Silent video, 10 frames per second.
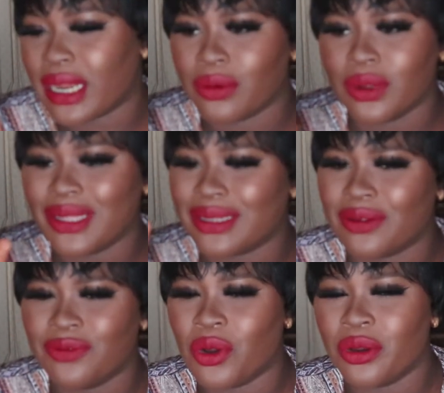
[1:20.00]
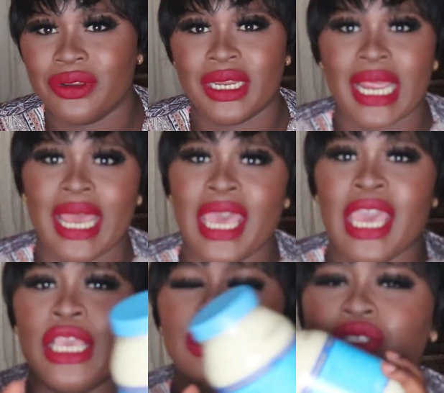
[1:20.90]
naira, 1,400 naira.
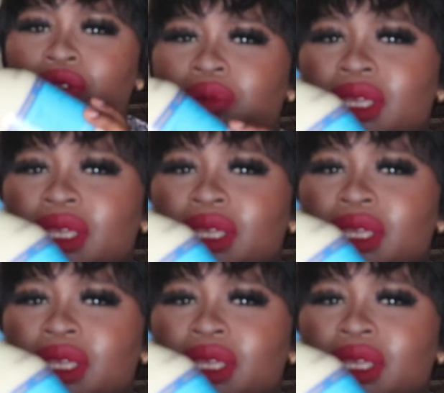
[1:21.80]
It shouldn't